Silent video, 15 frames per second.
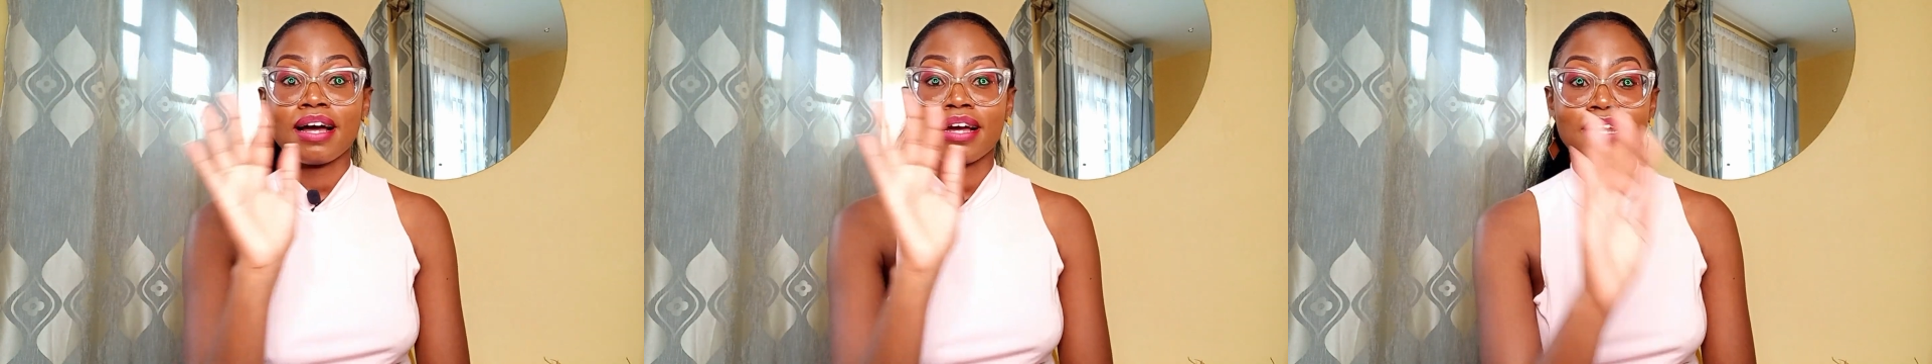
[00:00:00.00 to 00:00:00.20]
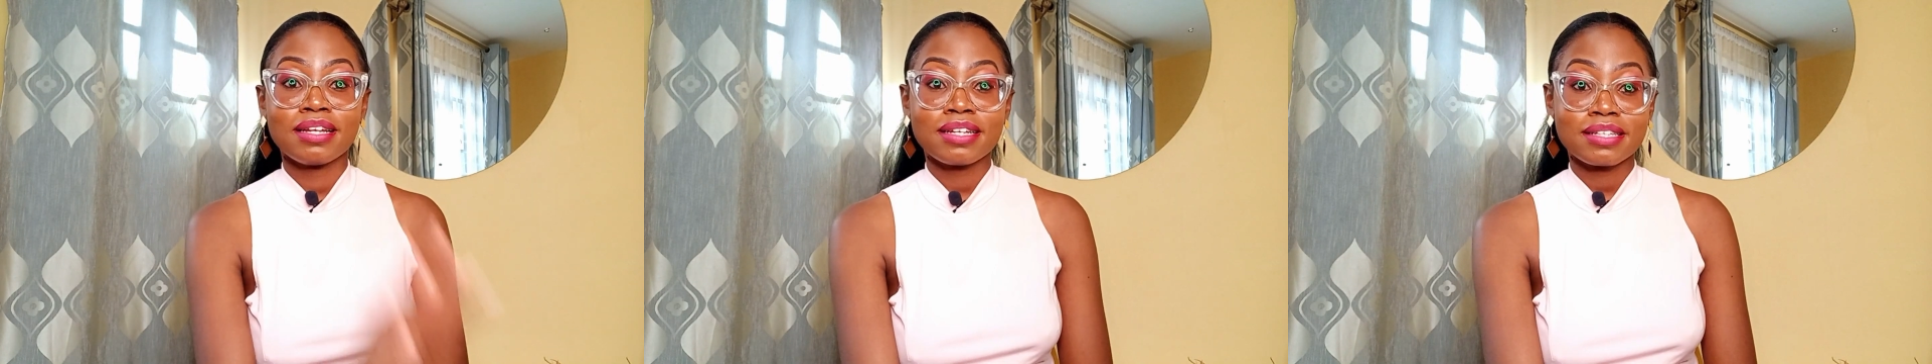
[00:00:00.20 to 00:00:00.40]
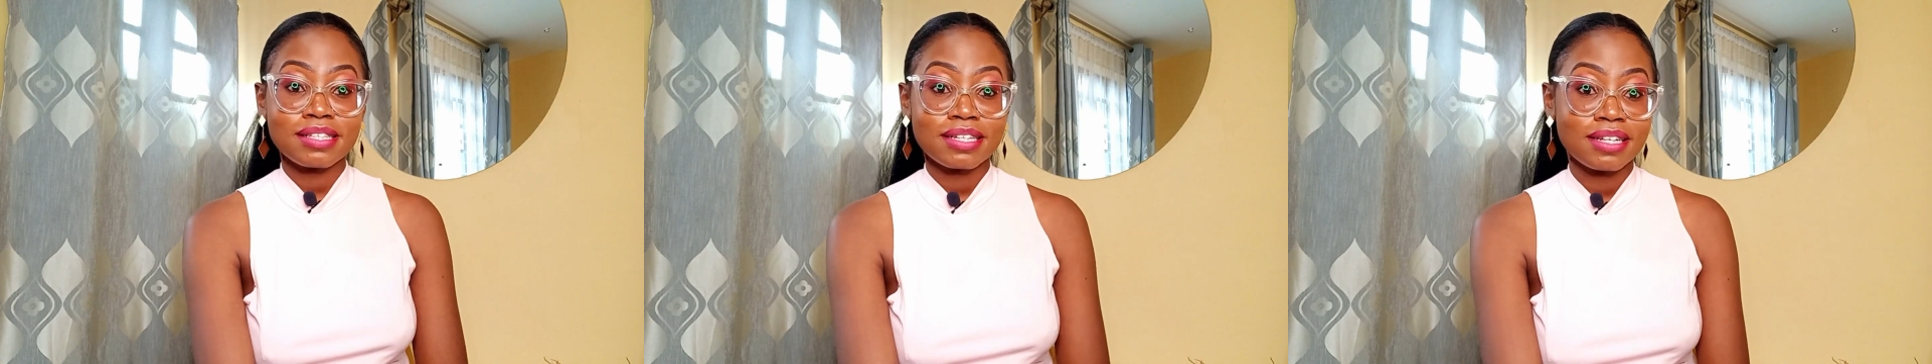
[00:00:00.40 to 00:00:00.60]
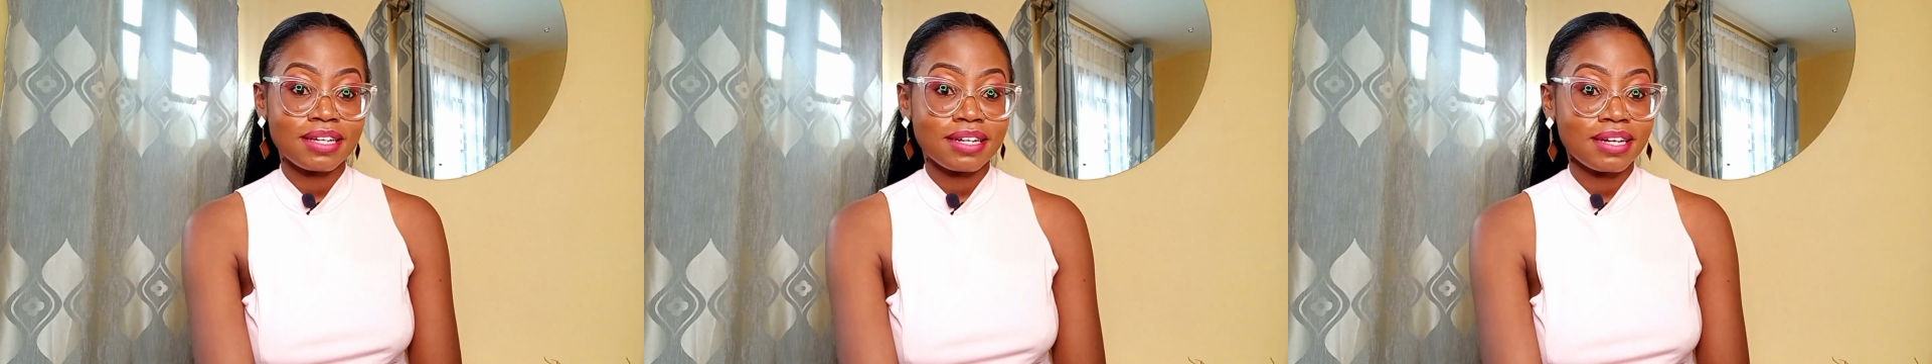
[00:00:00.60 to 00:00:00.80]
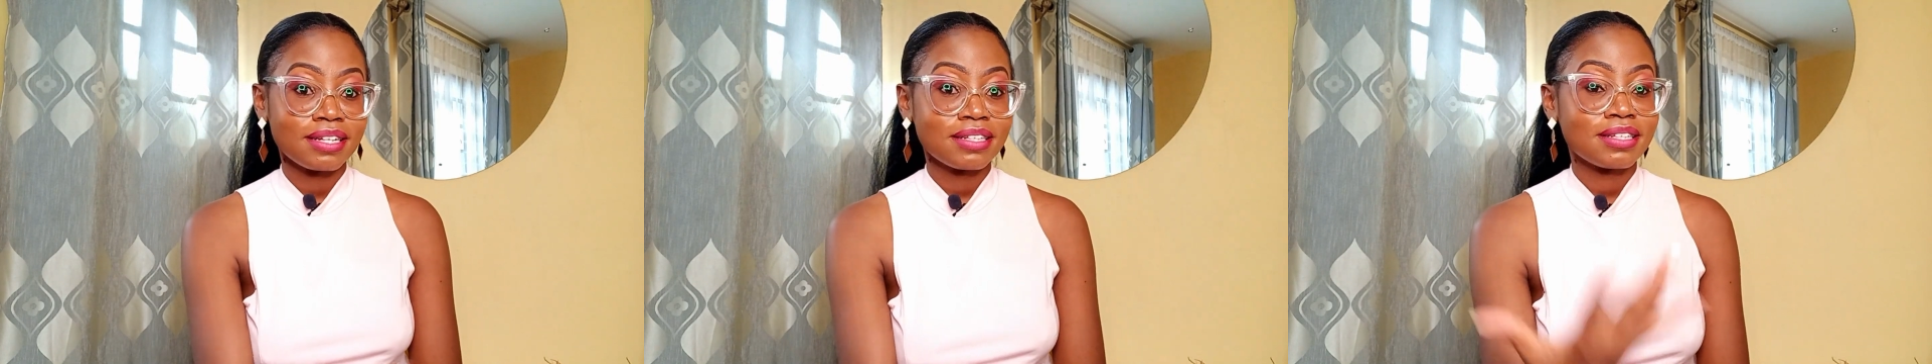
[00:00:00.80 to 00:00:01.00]
yesterday
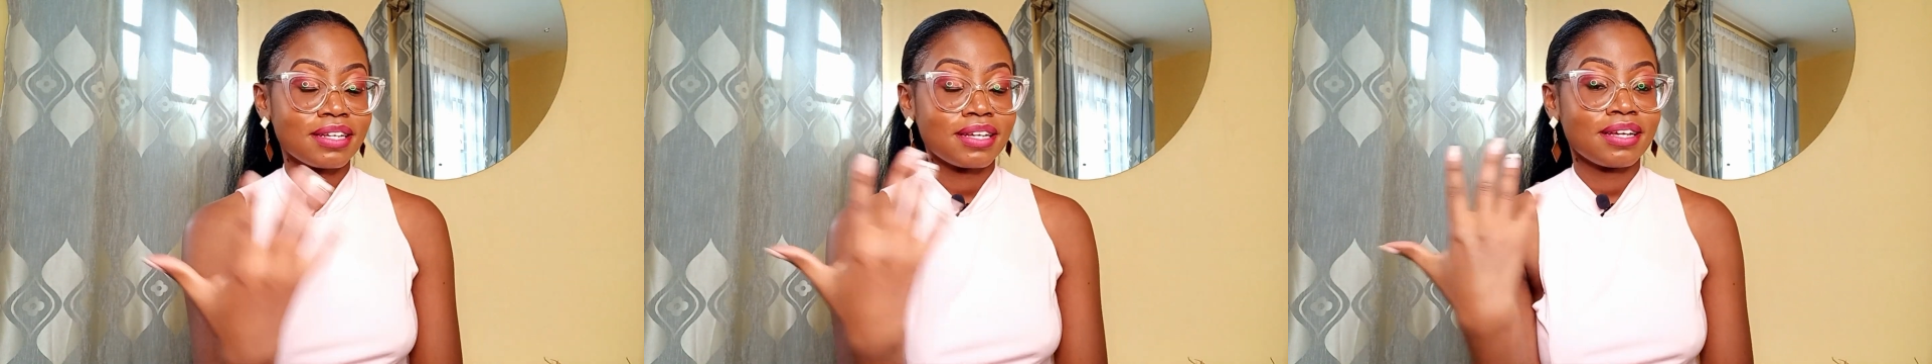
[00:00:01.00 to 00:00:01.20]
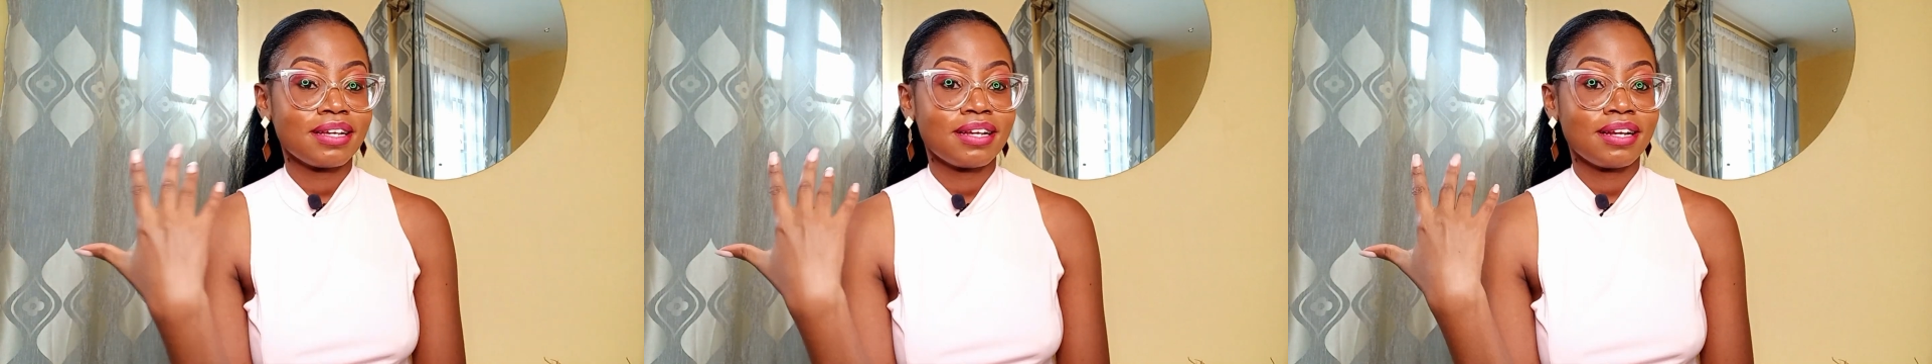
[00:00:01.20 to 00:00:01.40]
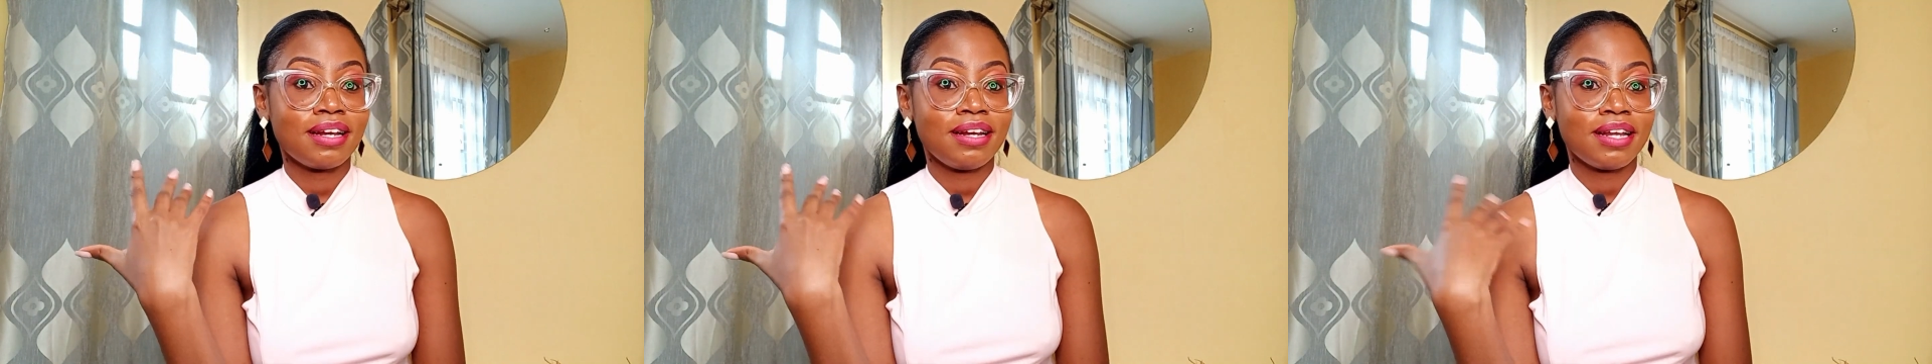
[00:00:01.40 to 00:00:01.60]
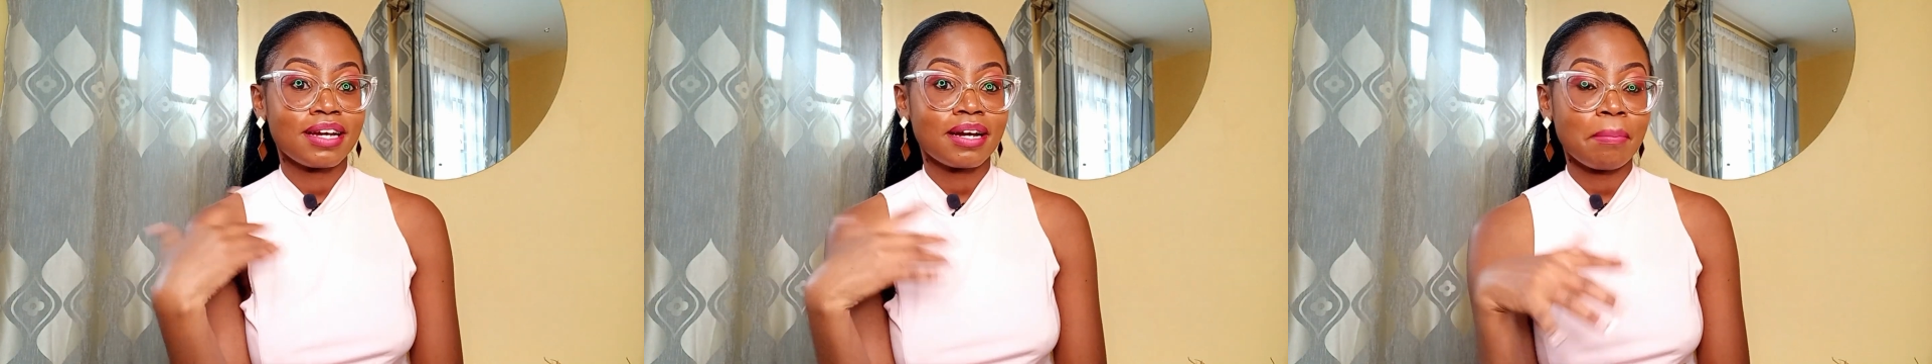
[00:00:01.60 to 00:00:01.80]
night, like,